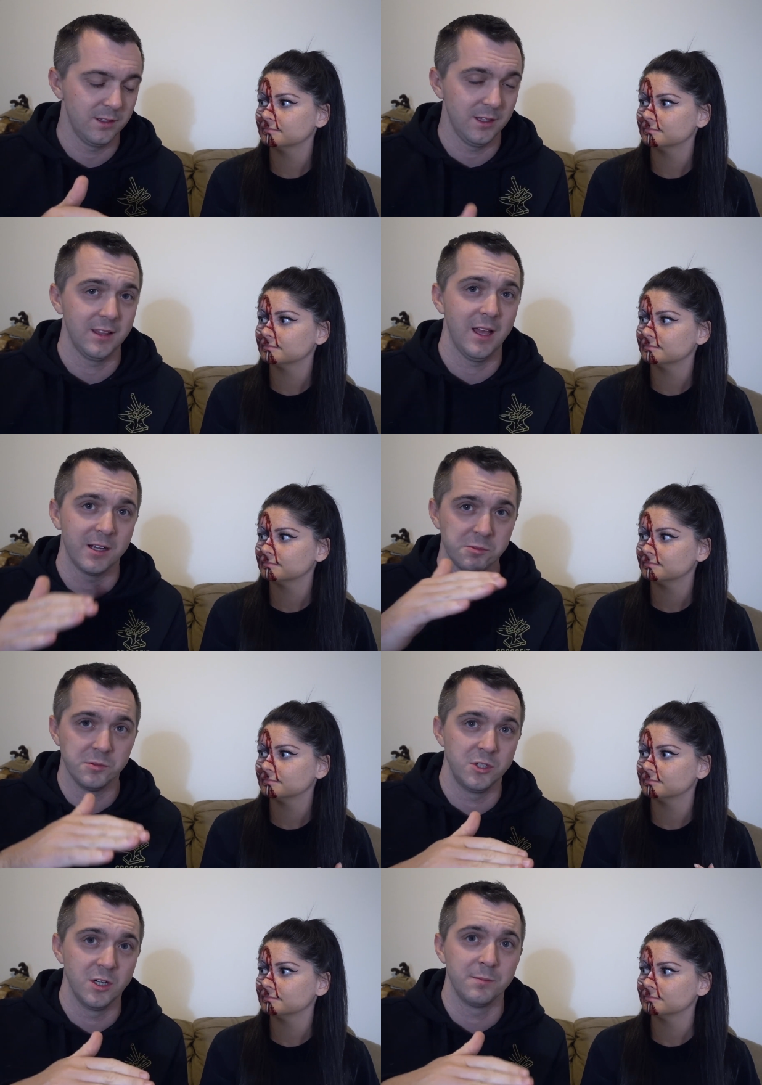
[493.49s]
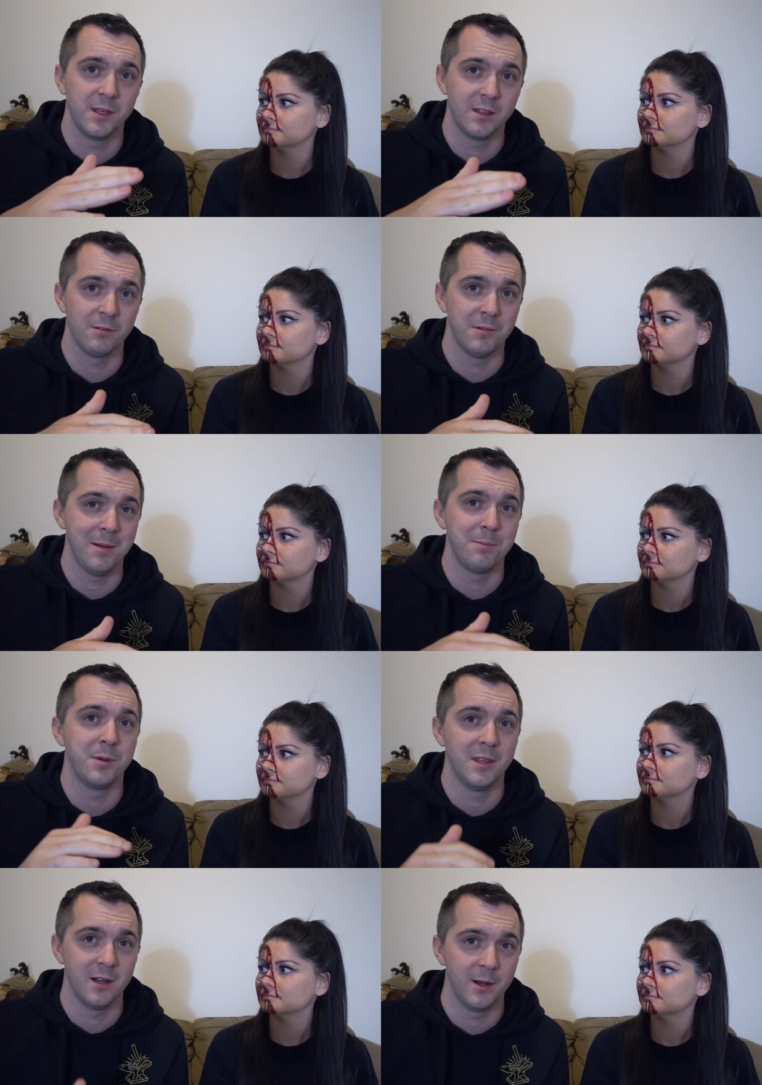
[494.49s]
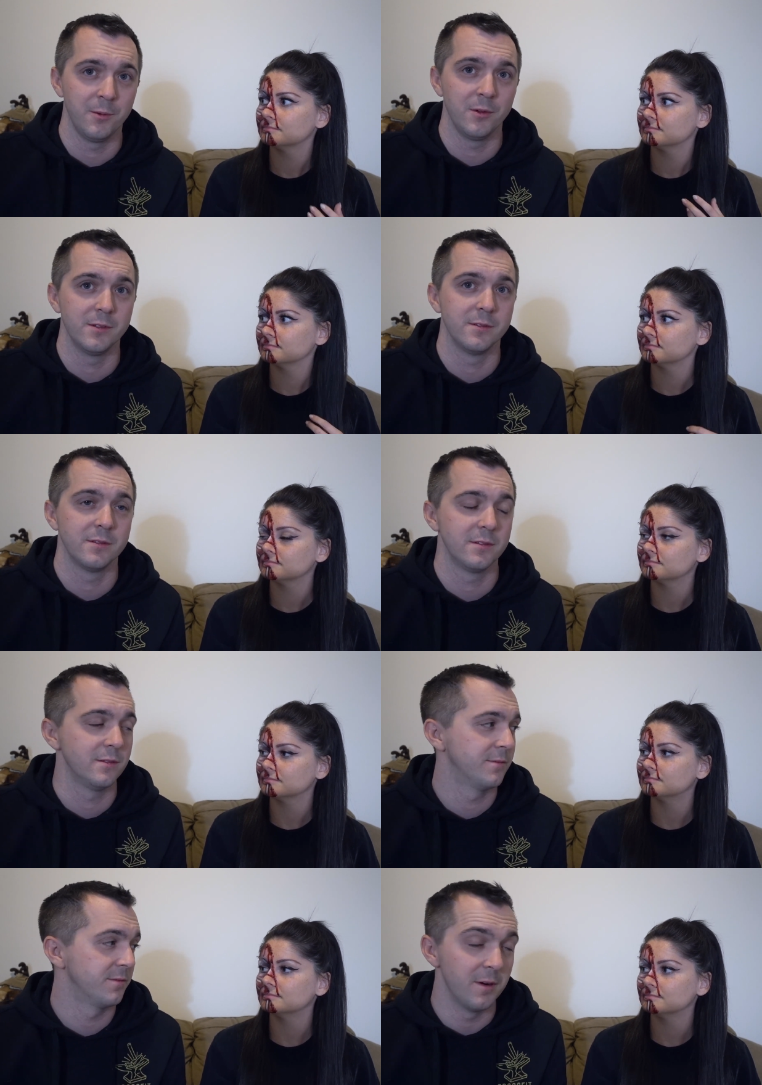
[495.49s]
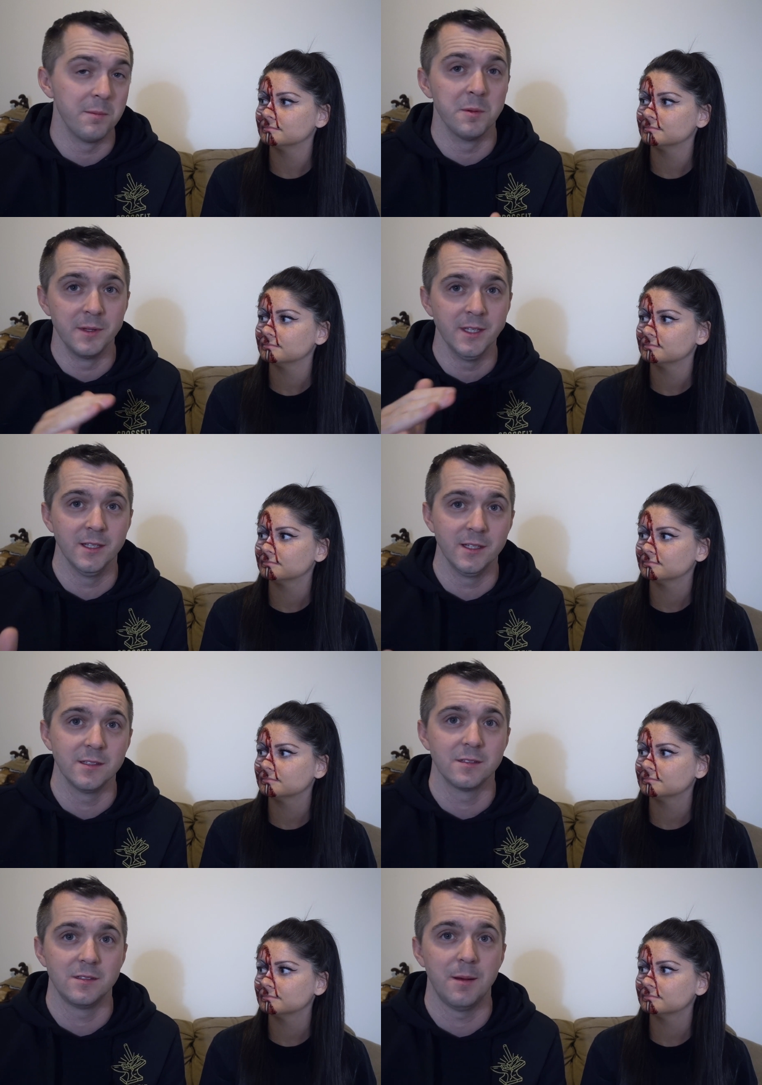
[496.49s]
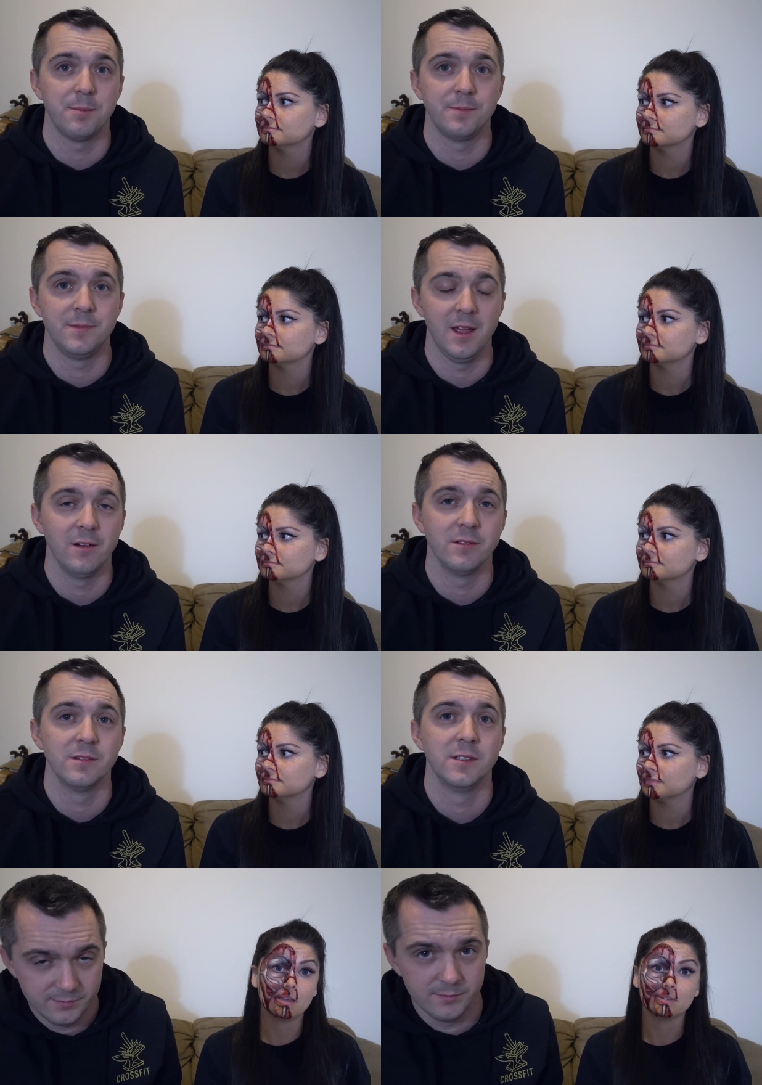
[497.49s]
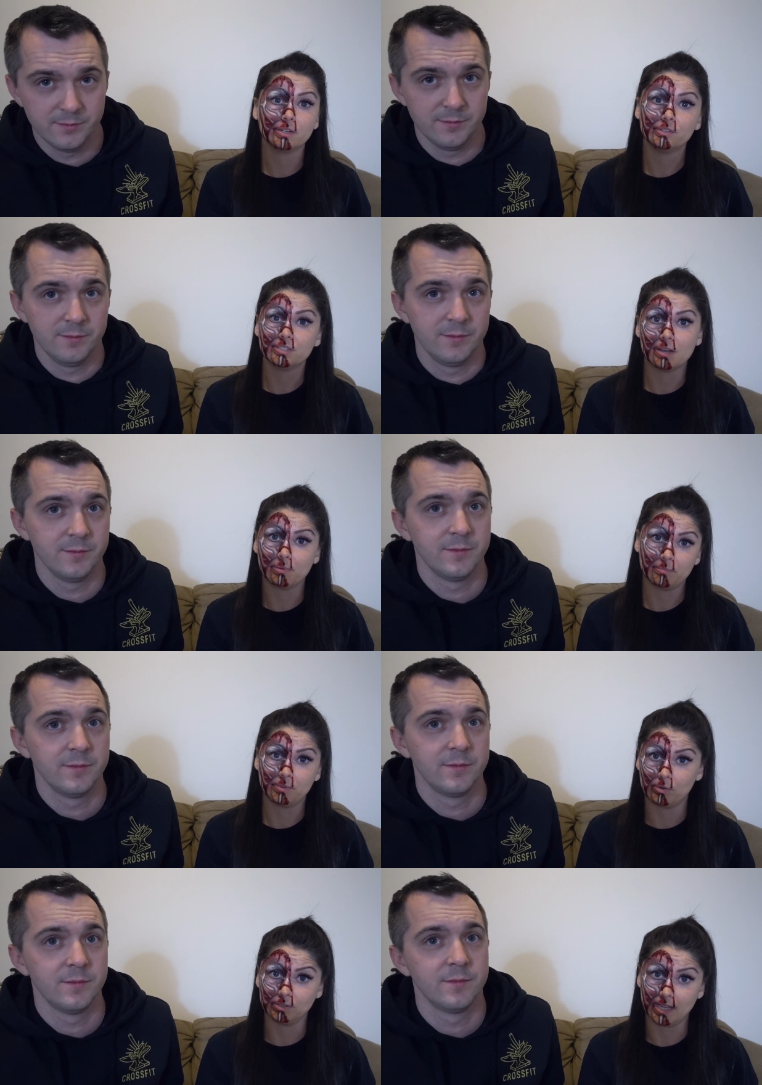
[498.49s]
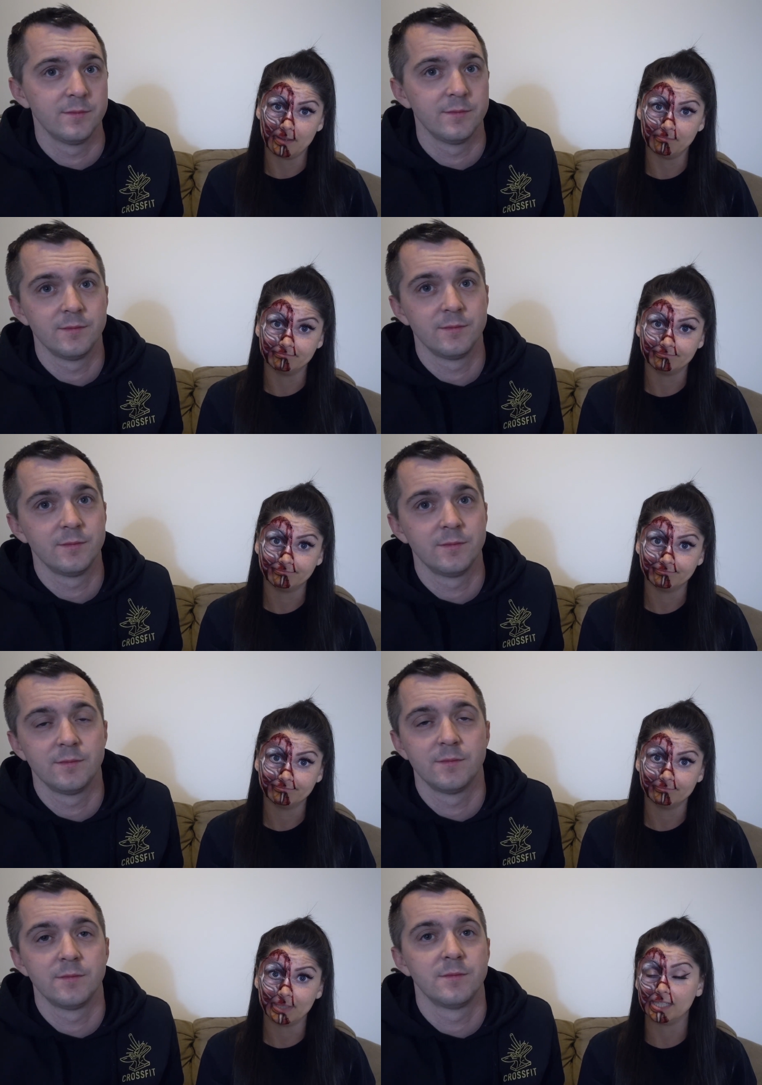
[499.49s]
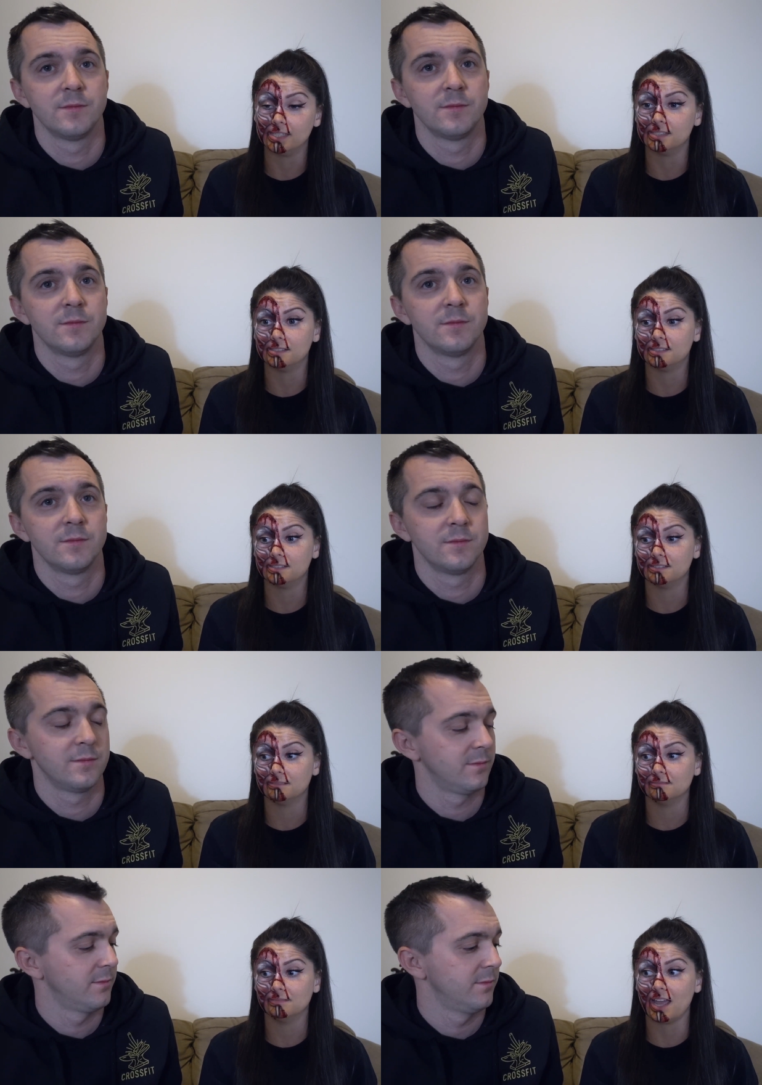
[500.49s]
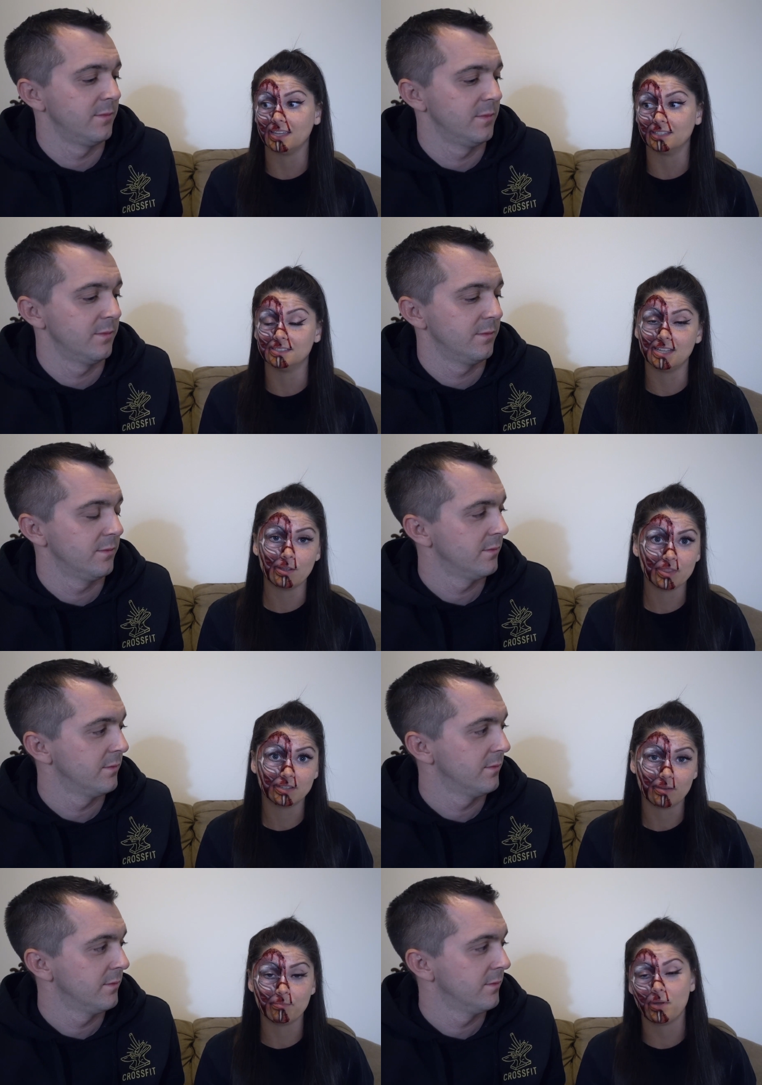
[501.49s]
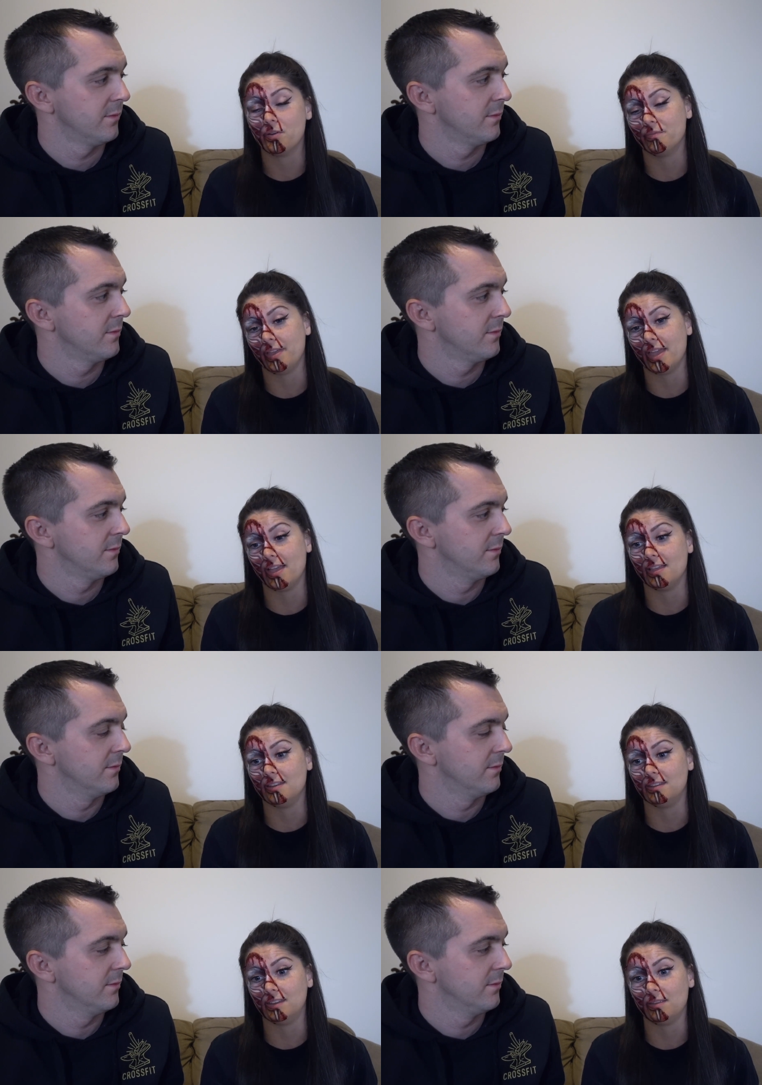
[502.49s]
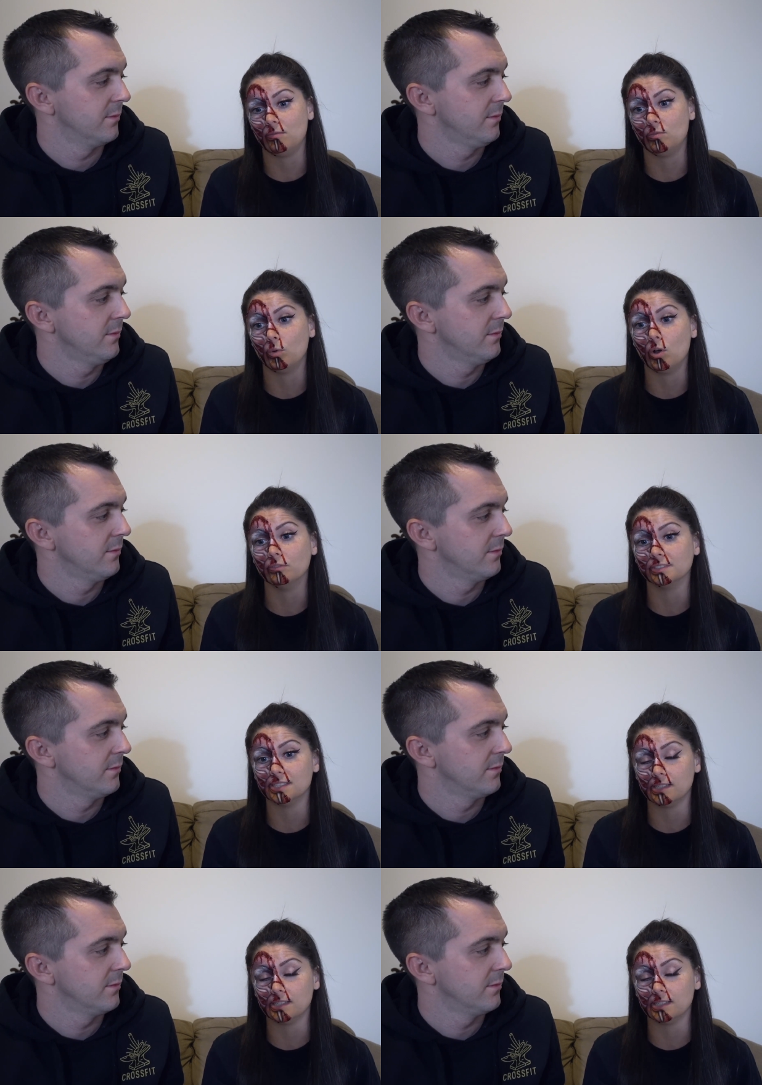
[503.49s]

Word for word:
Speaker 1: get the actual jump, get the rep, but then I will, from the beginning, step down.
Speaker 2: I'm going to do step up the whole time because I can stay with the tempo and it will hopefully